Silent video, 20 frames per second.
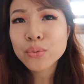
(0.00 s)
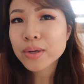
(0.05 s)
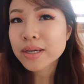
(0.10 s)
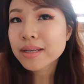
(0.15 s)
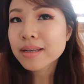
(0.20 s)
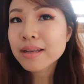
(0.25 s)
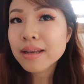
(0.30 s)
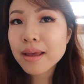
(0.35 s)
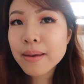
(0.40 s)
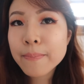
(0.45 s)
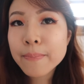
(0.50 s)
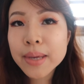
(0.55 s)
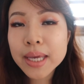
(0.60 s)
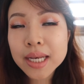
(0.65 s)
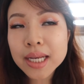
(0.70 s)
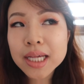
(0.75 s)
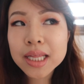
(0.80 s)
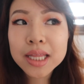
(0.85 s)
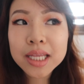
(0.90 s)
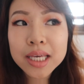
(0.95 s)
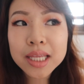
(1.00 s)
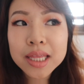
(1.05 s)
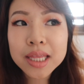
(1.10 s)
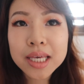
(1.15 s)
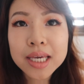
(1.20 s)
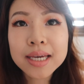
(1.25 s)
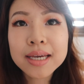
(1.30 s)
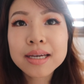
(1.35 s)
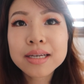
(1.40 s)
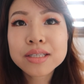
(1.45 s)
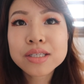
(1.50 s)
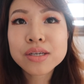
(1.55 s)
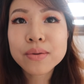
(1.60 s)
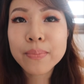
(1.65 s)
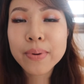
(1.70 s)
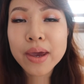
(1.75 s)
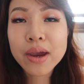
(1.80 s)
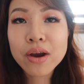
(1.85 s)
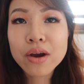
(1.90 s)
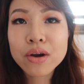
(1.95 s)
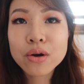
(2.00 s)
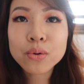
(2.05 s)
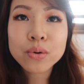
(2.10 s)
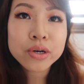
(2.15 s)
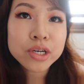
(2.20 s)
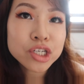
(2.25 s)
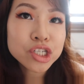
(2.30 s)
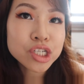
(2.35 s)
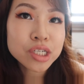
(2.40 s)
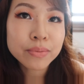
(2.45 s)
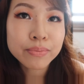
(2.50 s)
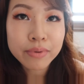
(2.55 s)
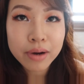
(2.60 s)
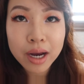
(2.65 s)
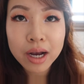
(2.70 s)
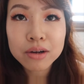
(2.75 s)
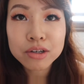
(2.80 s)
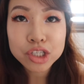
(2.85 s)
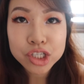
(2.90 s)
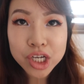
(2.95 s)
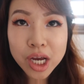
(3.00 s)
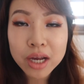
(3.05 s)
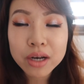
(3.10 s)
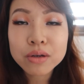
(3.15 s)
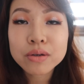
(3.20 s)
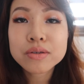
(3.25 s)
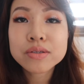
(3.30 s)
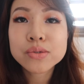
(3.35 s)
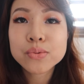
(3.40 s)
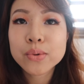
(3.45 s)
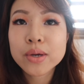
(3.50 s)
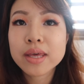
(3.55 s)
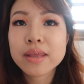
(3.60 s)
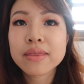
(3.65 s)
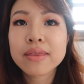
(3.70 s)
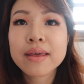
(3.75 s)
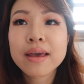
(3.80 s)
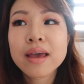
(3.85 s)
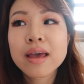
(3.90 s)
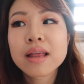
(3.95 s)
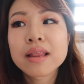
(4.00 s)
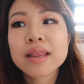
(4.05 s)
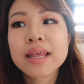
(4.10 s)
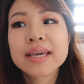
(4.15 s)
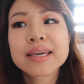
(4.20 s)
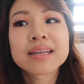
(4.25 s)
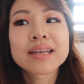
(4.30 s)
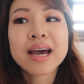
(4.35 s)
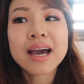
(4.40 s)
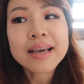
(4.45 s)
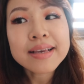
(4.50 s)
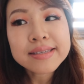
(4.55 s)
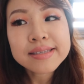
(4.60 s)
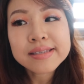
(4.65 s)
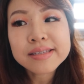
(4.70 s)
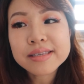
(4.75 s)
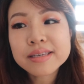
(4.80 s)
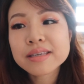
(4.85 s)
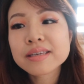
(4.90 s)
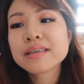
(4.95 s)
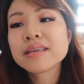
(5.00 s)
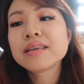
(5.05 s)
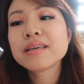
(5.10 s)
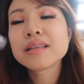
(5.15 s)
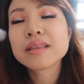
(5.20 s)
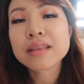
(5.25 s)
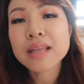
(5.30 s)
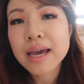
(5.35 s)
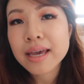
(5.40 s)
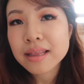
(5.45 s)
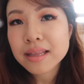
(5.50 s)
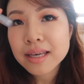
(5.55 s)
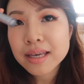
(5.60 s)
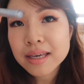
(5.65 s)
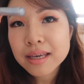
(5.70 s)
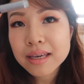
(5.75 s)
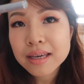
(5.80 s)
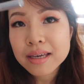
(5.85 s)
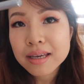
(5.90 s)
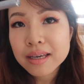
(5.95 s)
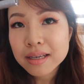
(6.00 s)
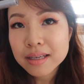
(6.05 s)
wouldn't immediately think to pair orangey brown shadows with like an icy lilac